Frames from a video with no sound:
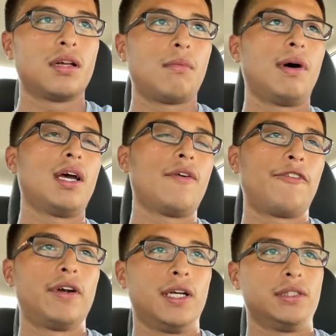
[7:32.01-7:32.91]
all my
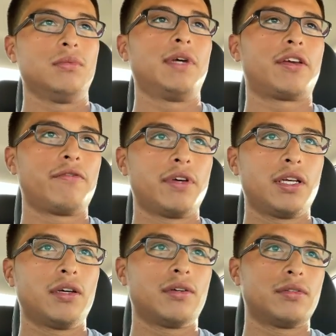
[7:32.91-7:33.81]
effort into making
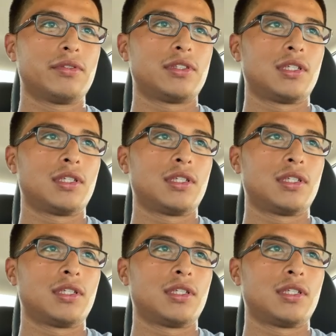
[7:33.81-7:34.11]
videos